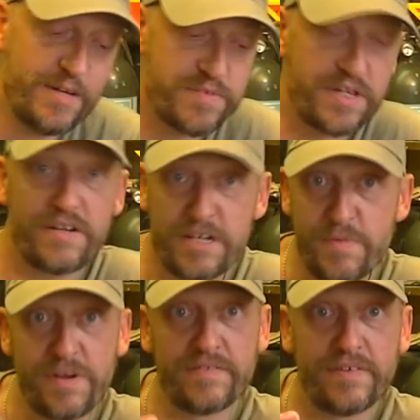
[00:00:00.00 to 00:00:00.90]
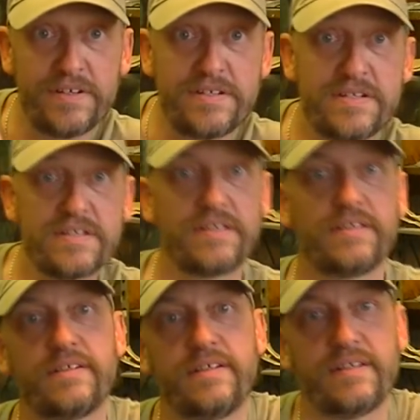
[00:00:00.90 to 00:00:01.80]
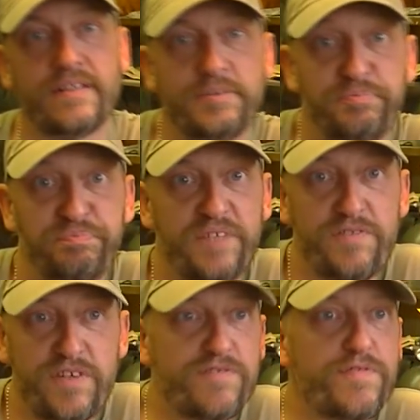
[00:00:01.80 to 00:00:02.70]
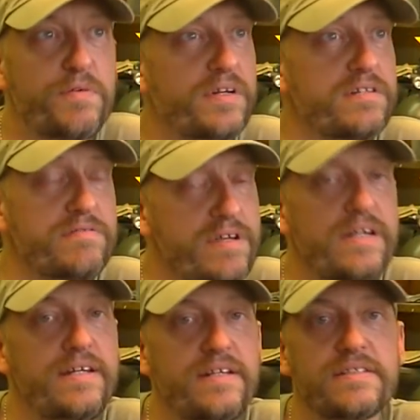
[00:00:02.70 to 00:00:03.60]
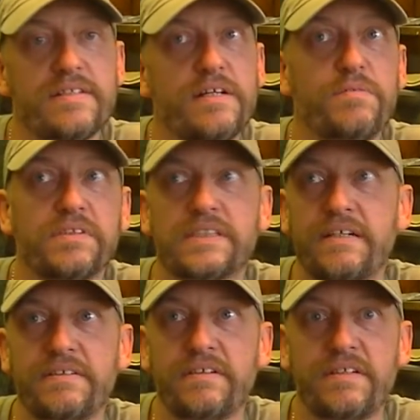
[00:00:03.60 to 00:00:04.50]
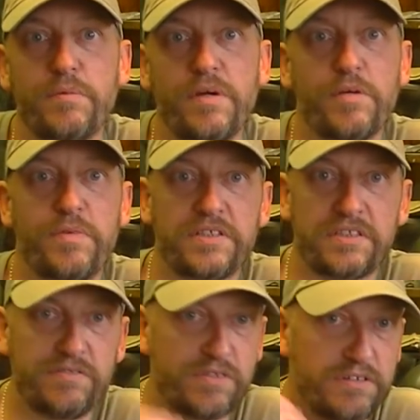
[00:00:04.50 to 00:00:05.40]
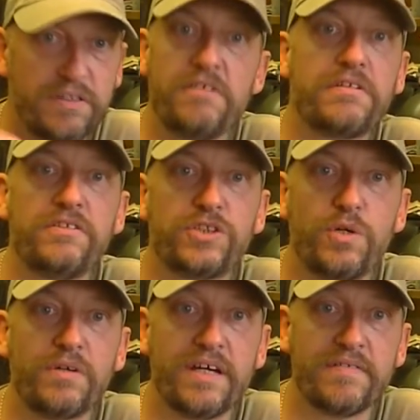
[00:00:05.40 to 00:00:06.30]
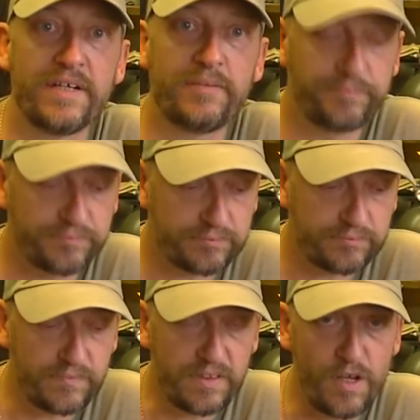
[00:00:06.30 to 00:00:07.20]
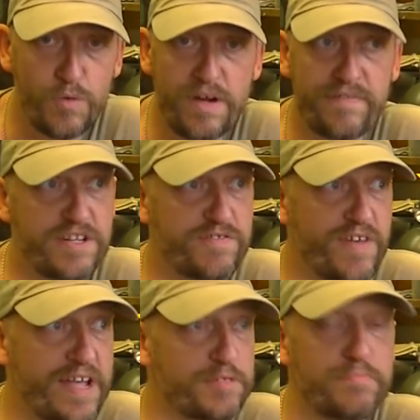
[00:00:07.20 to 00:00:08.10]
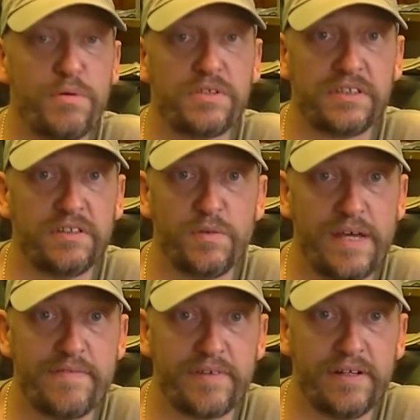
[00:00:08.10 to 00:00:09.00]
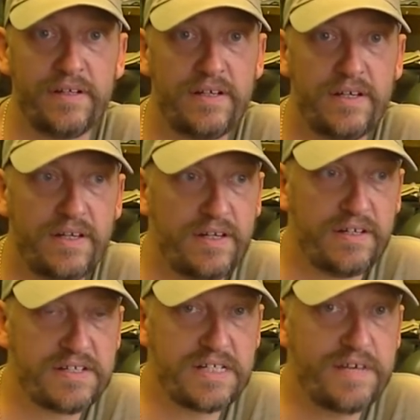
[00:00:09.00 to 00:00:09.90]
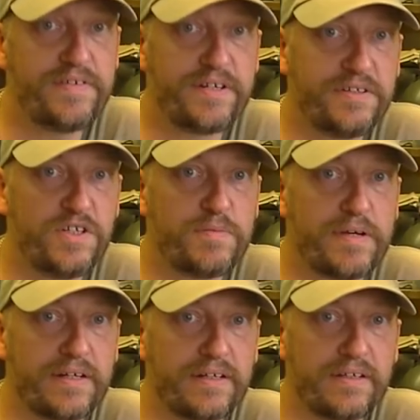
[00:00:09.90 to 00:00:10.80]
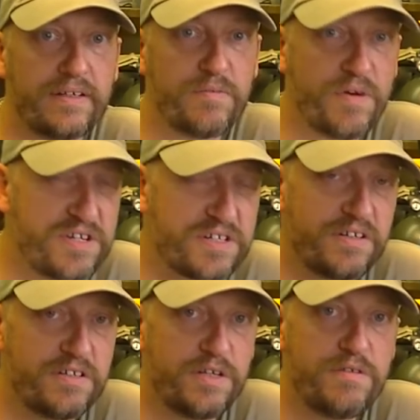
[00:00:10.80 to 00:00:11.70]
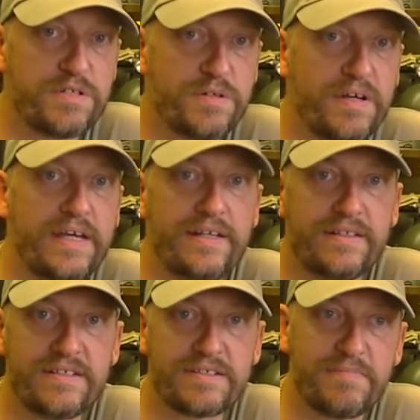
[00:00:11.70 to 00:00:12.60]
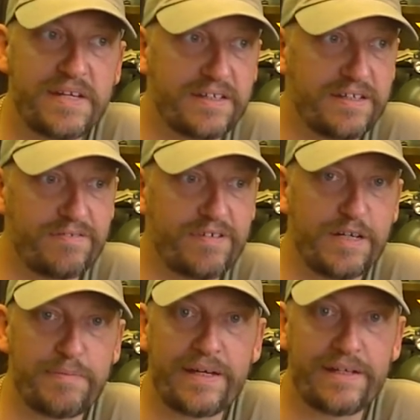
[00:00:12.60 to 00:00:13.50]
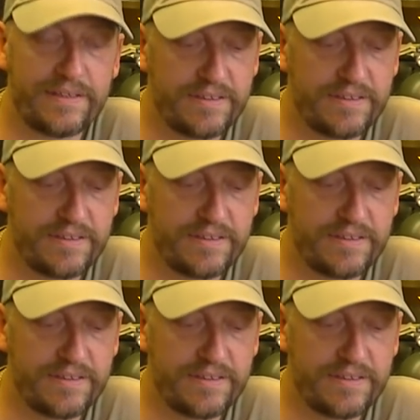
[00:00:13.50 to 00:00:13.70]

So that's my advice. You know, if you feel that you really need to know what's going on in the world, which you've got no control over, whether it's fact, bullshit or whatever, there's nothing you can do about it. And what it's going to do to your head is make it really bad.